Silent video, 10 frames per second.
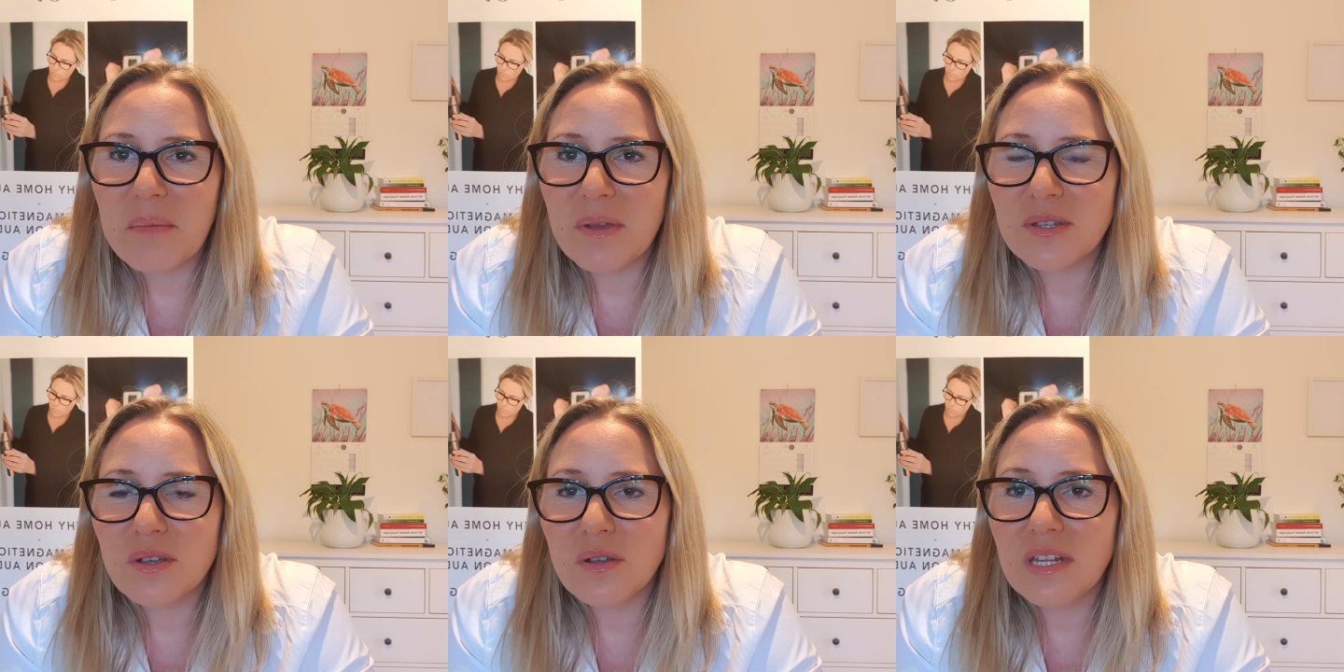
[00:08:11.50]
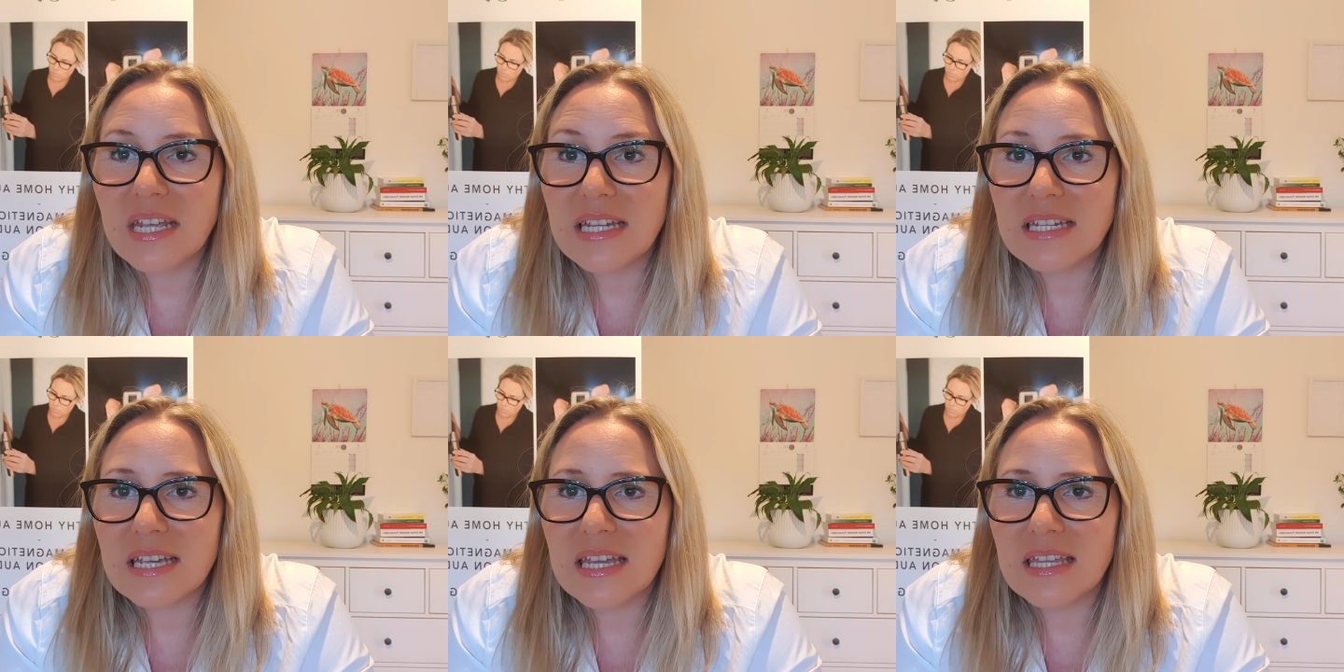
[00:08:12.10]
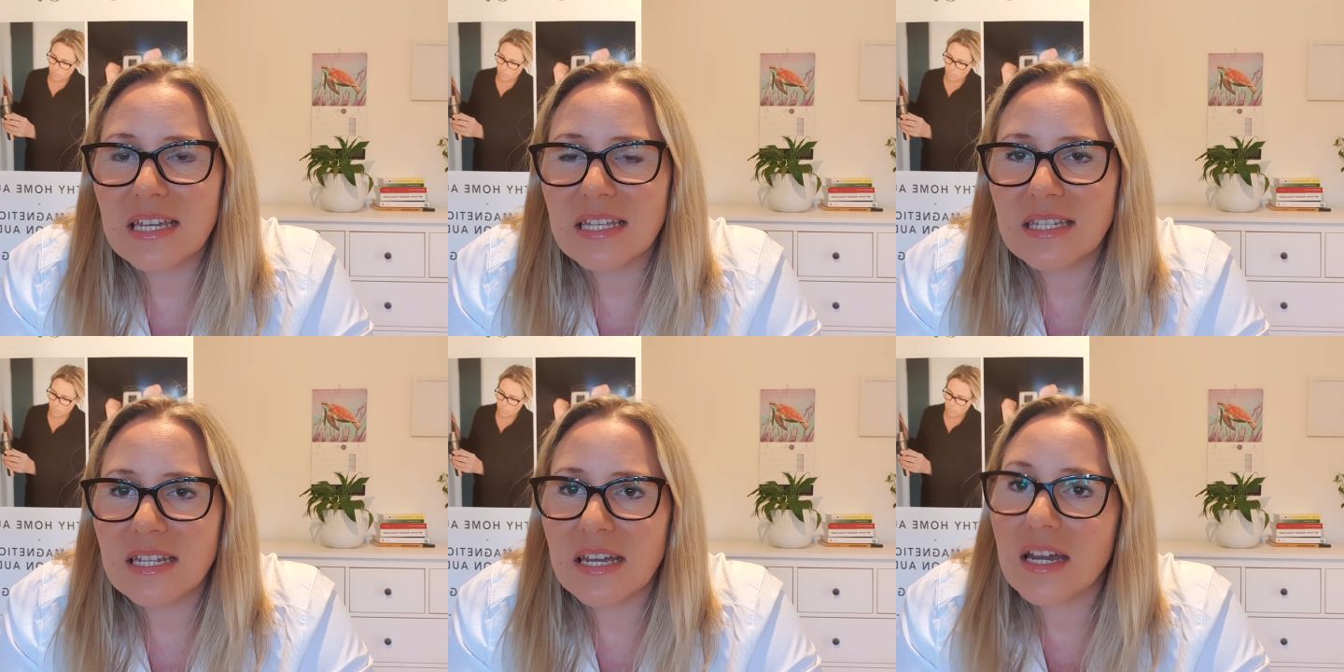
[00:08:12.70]
So you need to either
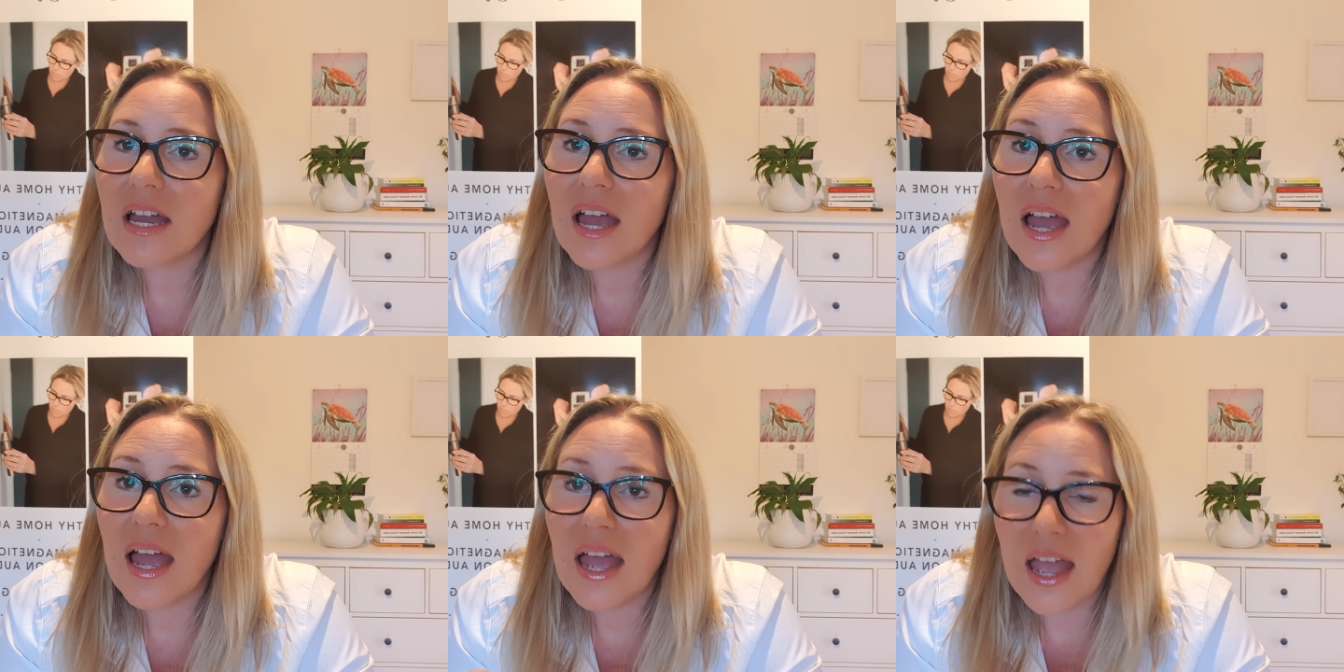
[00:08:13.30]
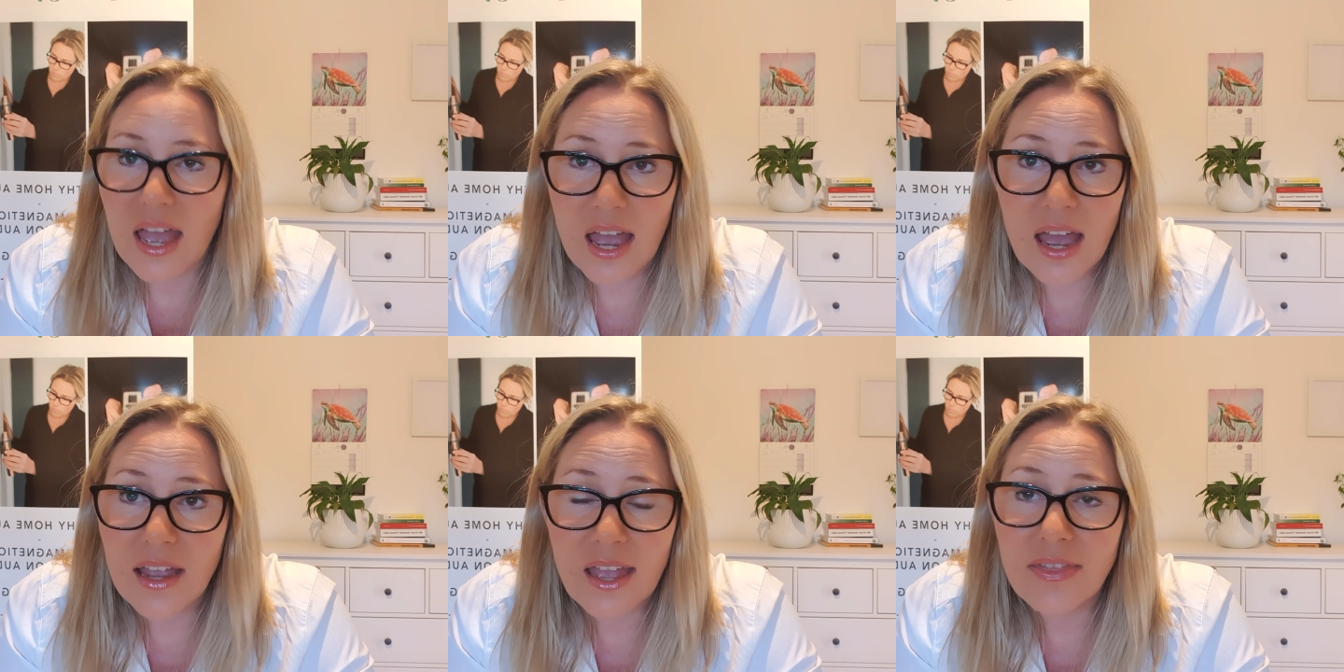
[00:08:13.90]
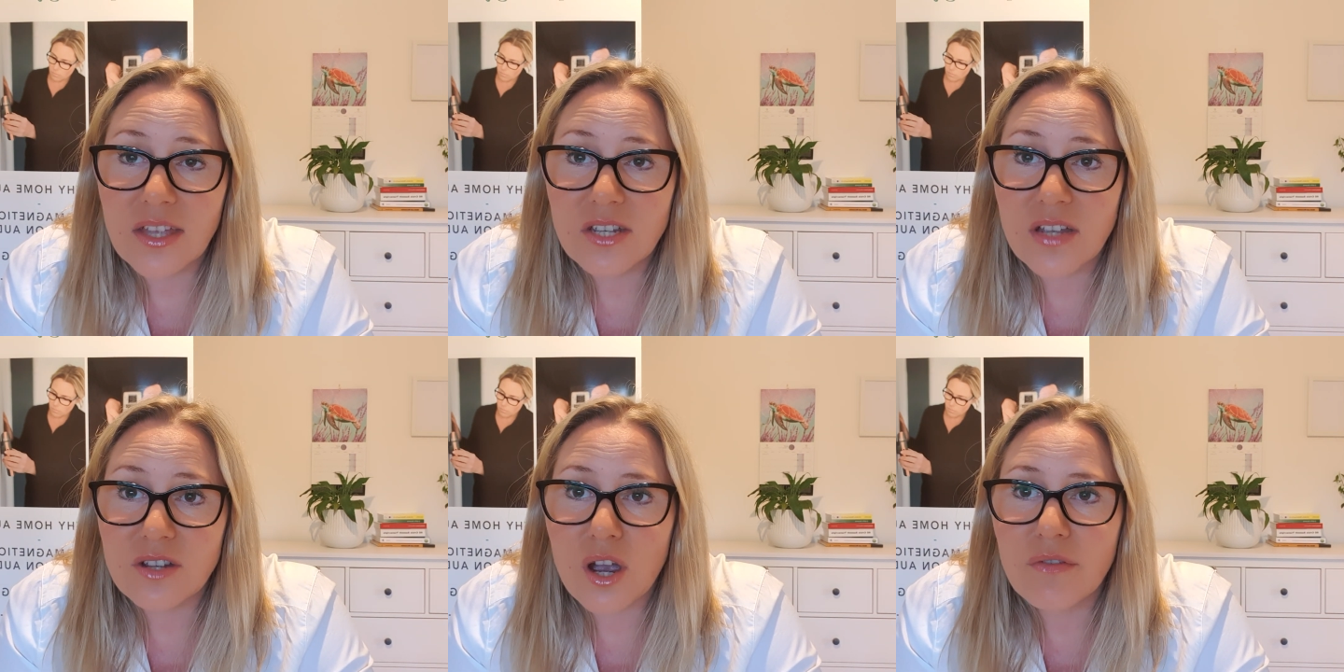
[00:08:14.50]
consider, can they
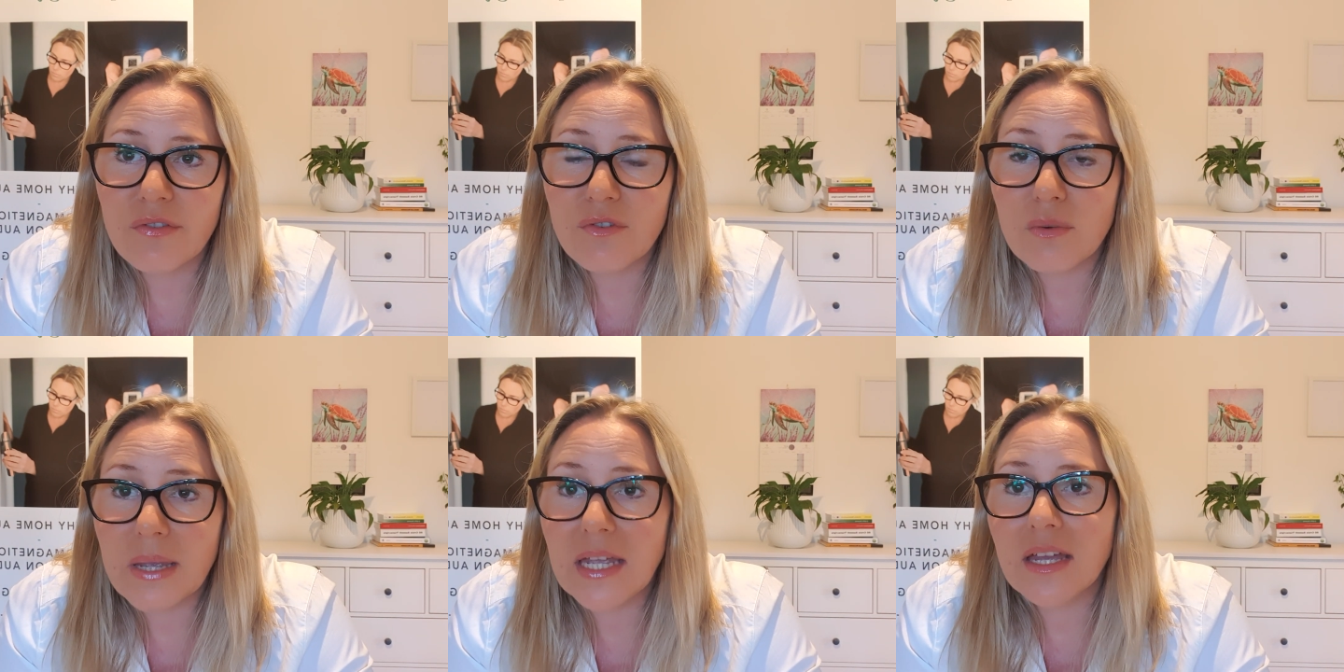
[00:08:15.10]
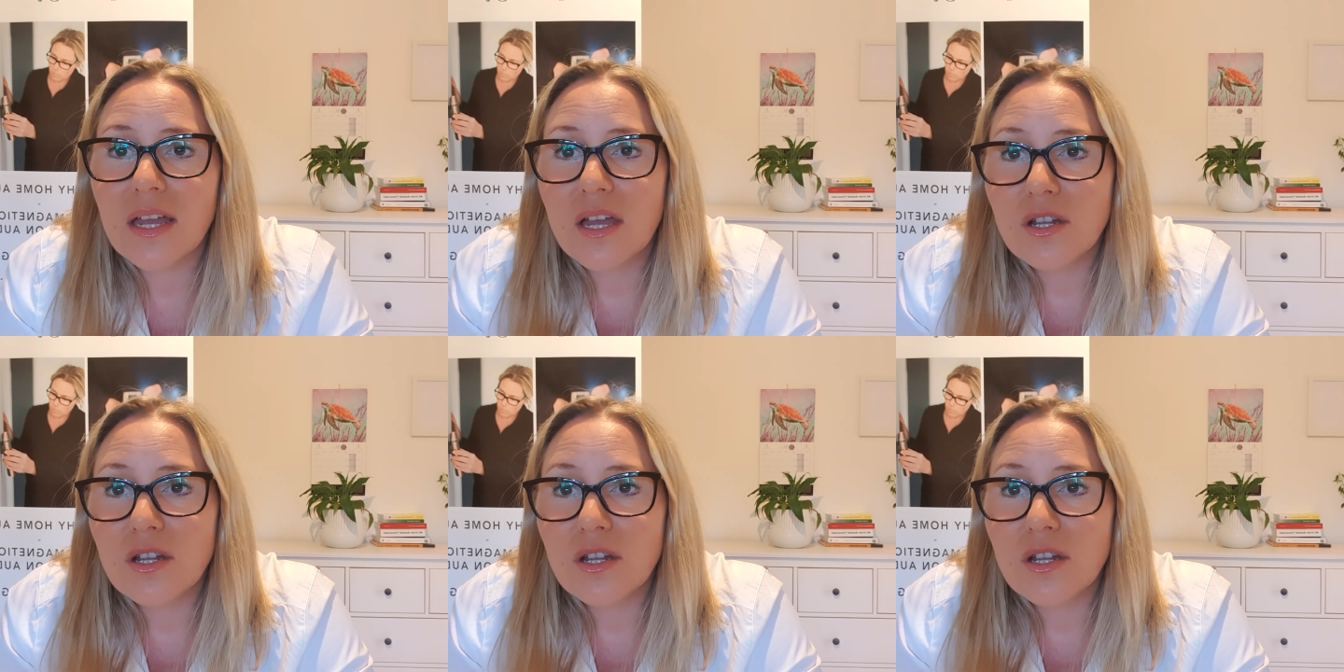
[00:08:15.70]
change it over for me?